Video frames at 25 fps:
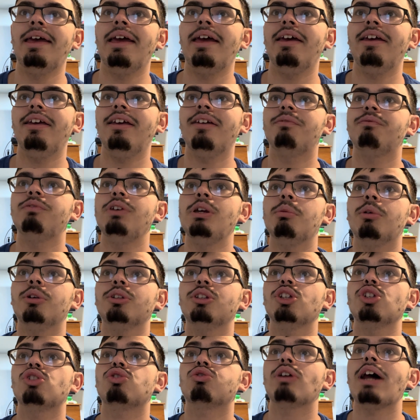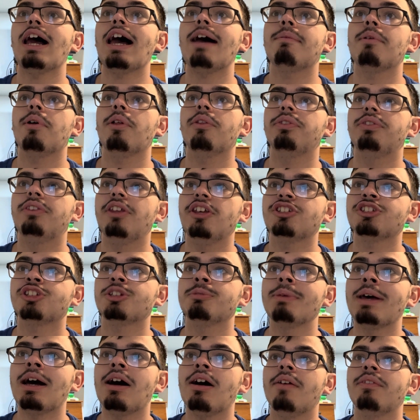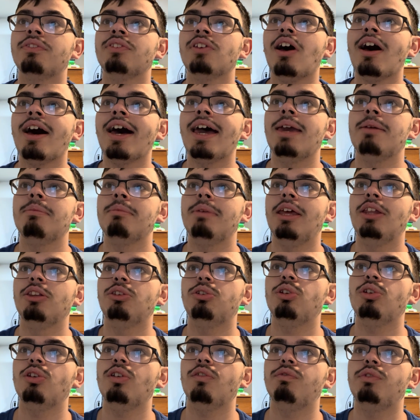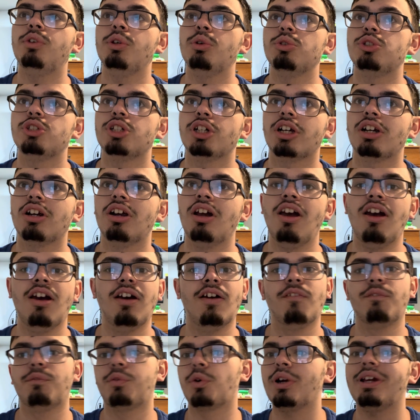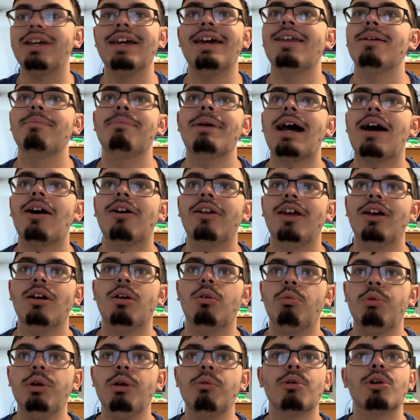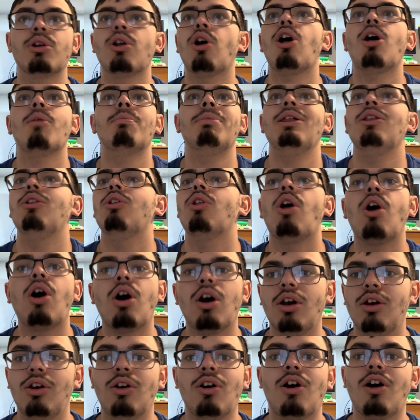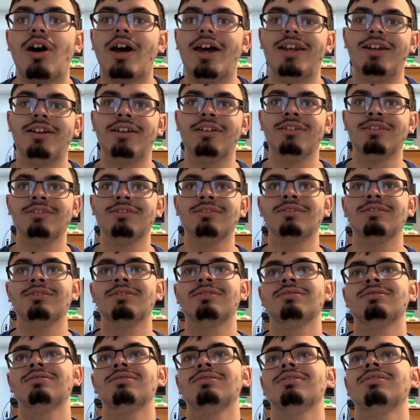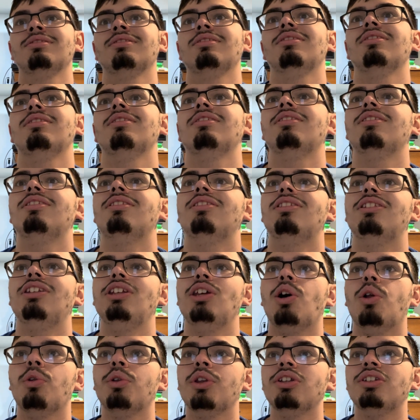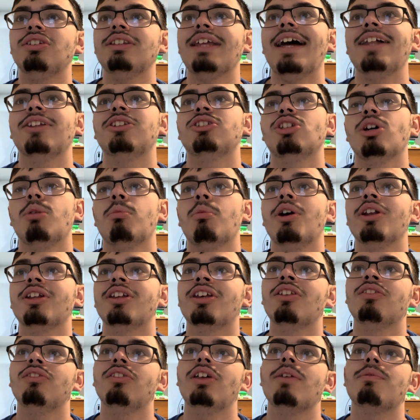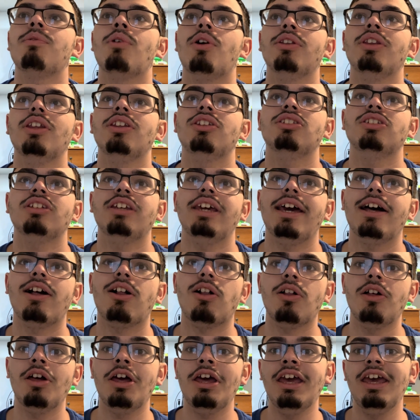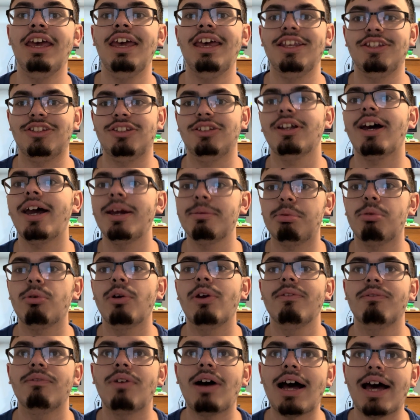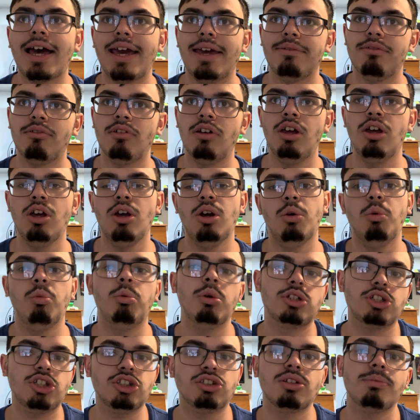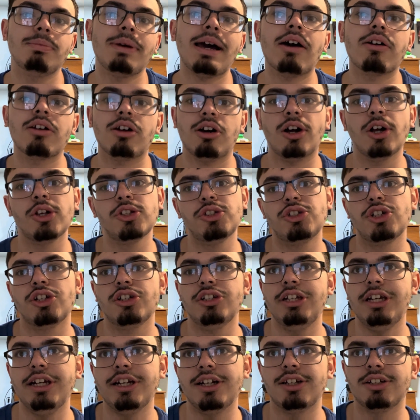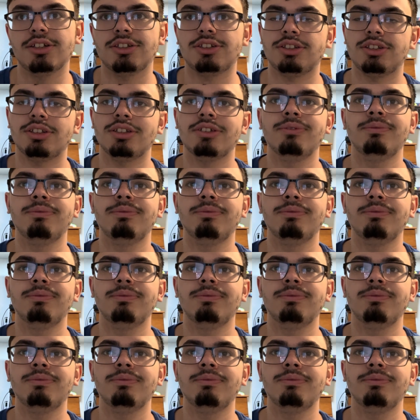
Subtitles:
If we were to travel this amount of time into the future, forget about it. We would all be long gone. The oldest that someone can live on this scale is 9.5, which is about 100 years.